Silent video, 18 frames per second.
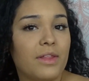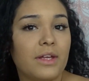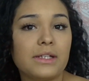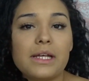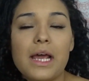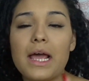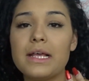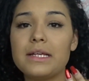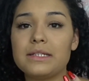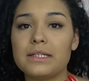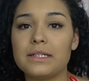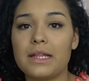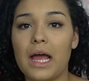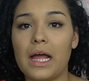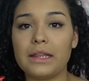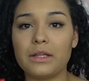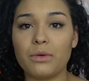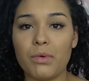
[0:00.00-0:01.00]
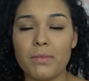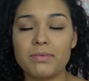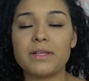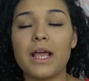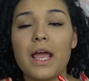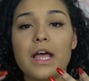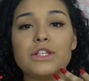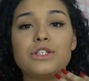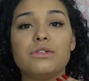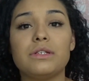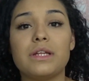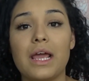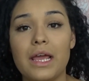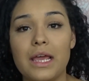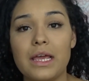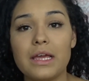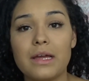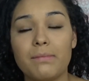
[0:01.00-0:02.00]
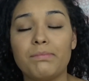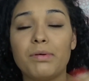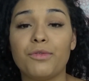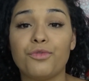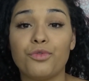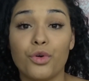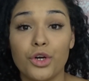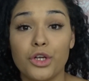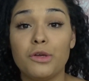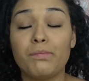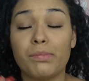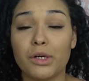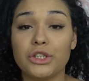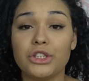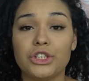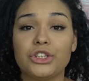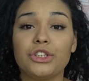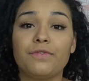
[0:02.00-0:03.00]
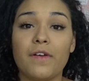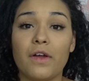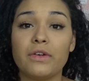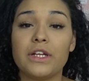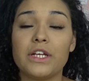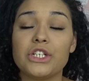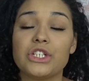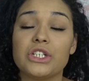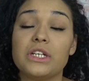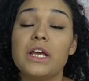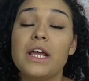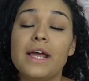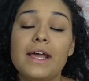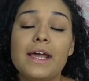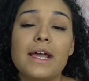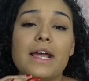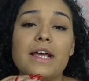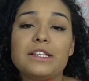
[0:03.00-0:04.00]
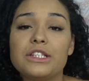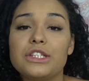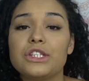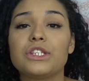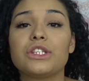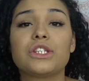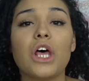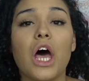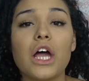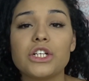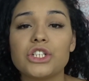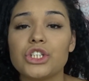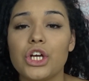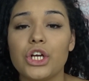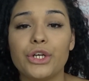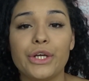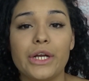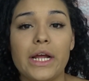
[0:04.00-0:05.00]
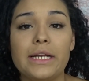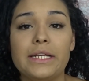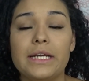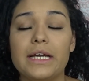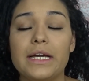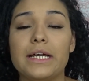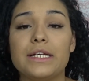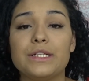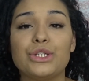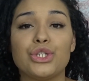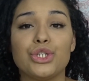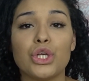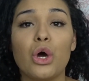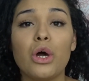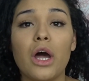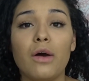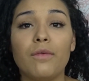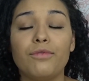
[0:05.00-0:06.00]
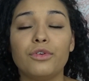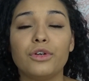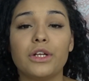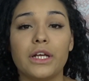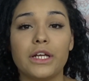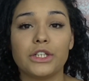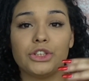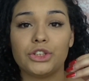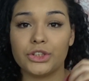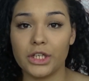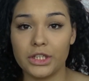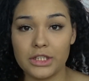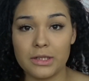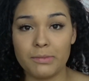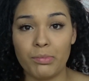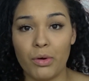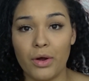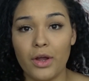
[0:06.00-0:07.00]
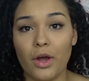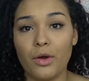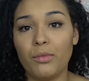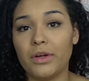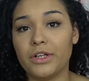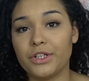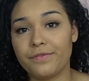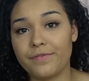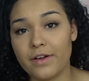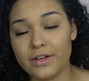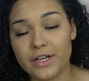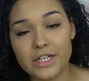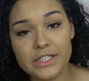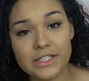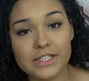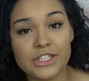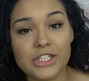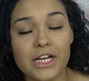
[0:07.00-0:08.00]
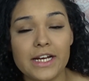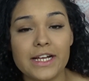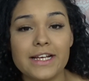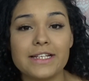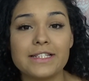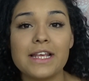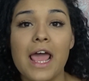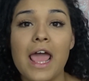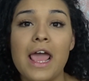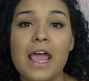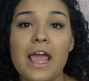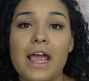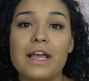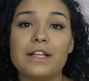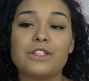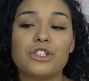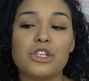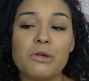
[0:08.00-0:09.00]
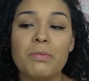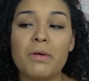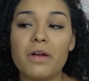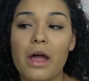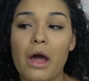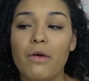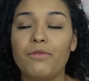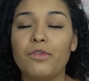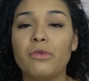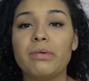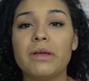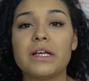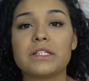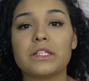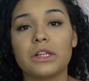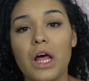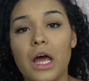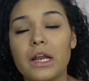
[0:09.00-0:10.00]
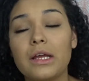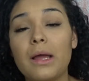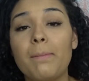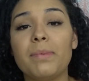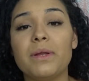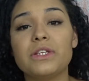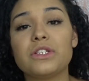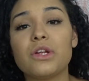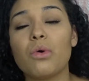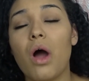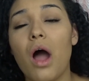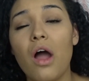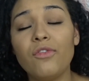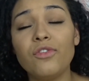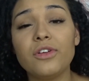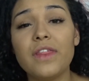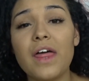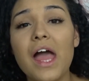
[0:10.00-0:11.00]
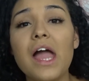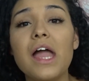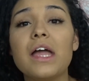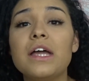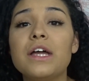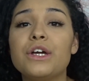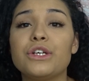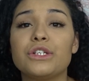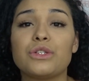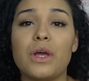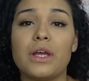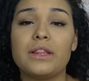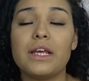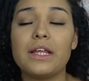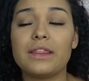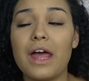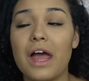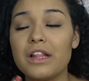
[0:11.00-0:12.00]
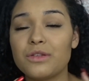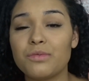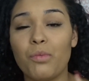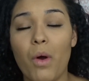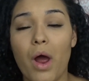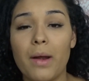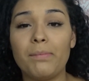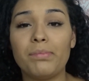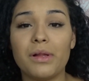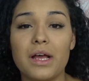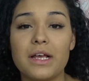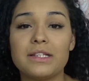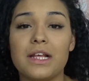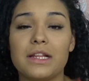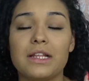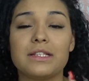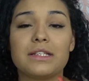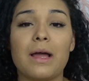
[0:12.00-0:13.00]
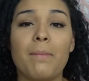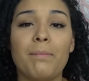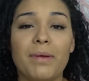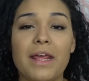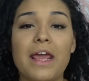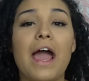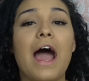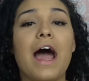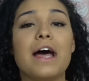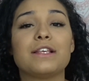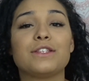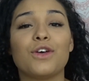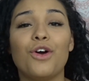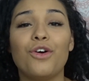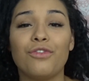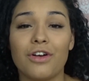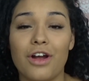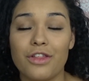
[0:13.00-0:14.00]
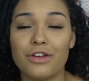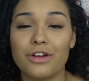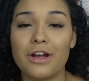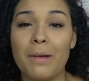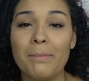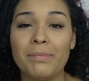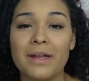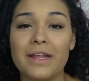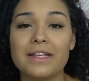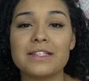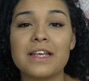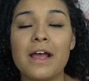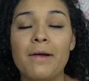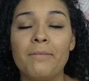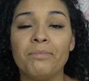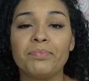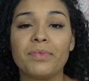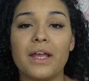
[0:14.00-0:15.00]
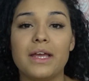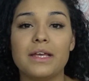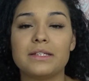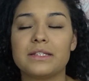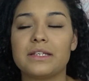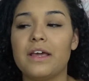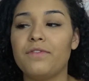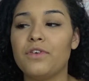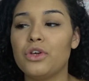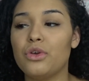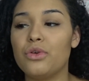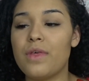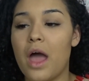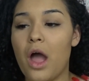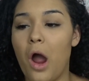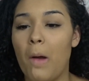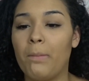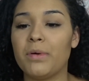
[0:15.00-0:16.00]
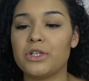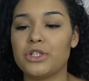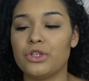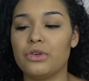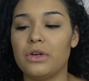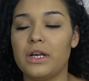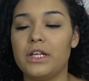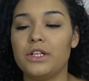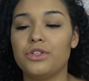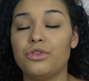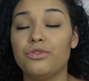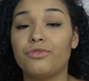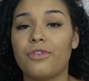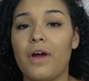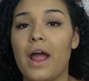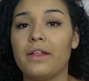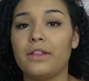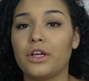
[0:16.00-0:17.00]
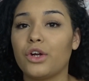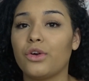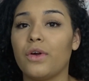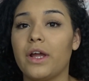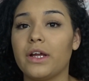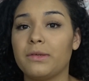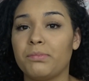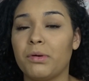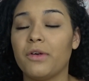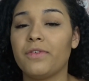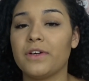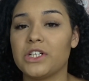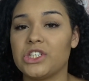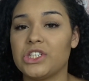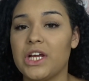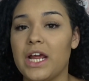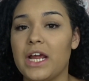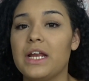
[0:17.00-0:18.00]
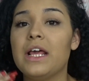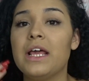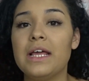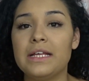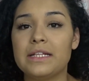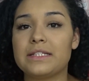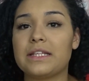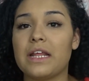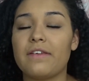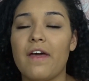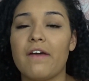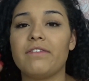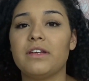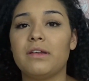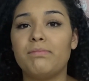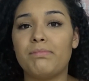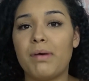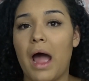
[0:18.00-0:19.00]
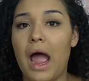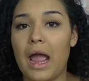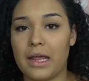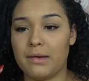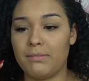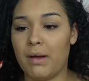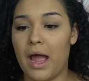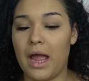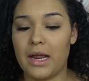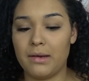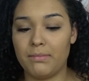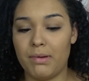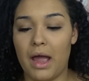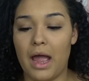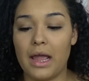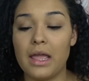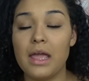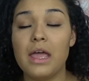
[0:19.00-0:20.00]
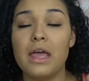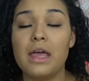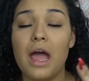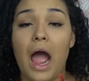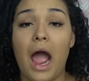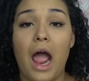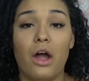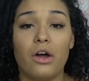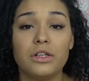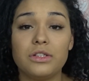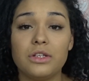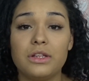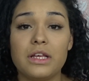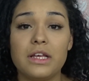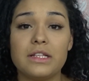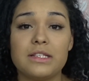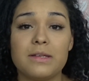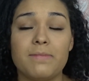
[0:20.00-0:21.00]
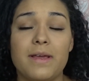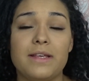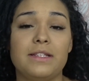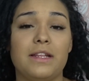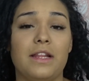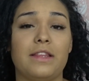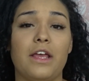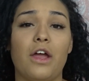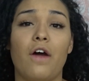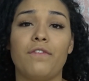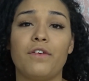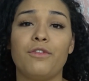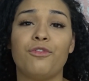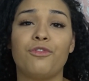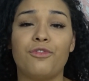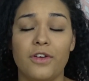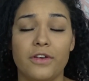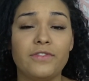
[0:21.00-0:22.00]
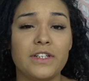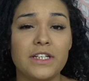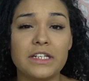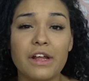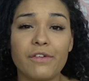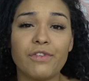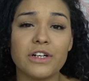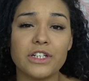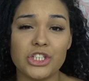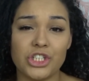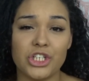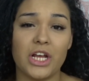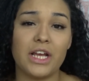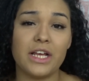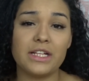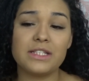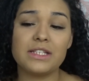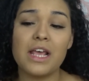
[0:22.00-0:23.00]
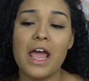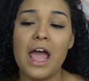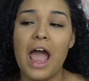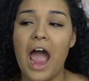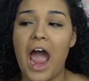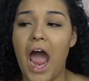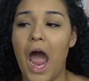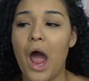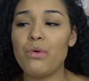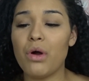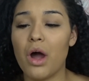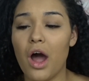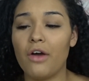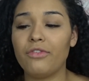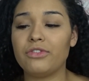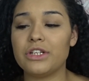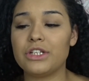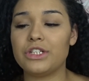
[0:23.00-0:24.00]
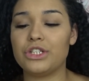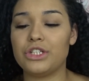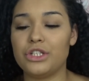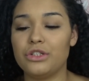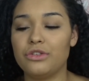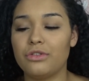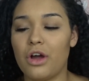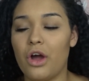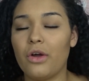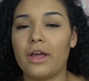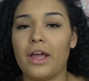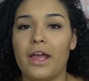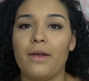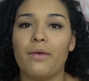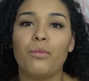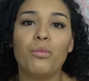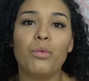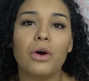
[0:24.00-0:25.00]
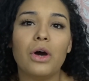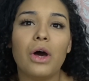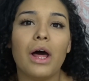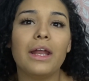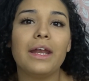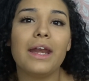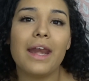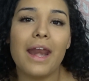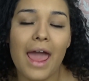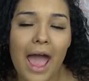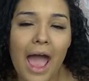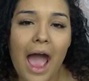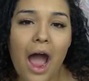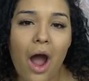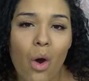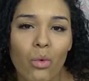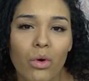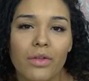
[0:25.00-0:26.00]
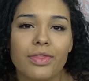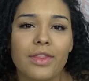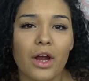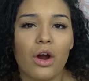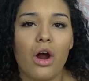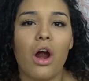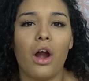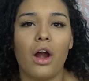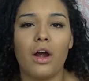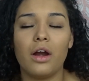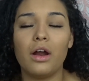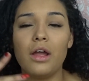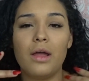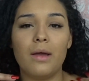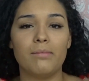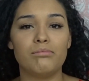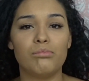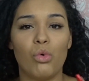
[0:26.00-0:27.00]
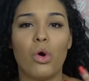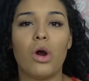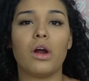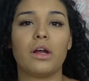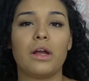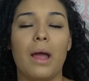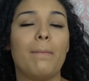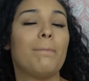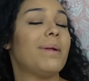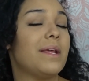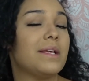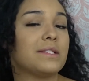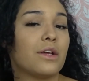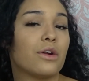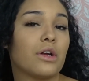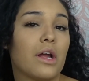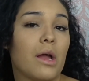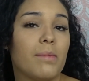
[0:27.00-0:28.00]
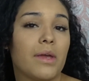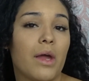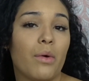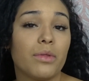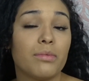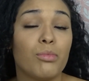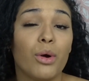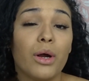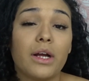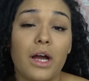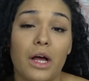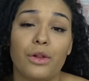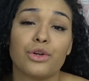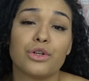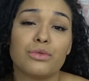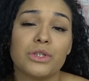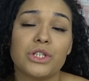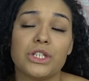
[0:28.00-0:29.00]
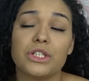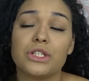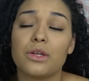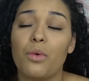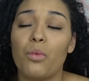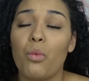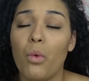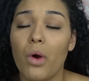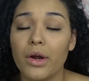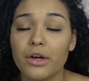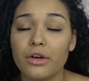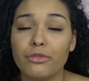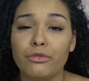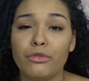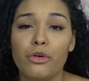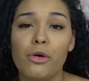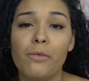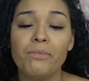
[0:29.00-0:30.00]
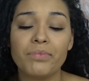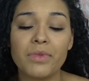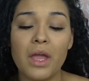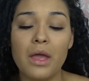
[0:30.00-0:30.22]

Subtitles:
test that the website has you take before you purchase your foundation is such a good idea. It's so helpful to get straight to the point on what your foundation shade is. It's super helpful because a lot of companies don't offer that. So I think that's one plus that this company has over other companies, is giving you that opportunity to find the correct perfect shade instead of having to buy and buy and buy. I also think it's amazing that they offer 50 different shades. How often do you, okay, well now there are more companies that are coming out with more colors, which is wonderful,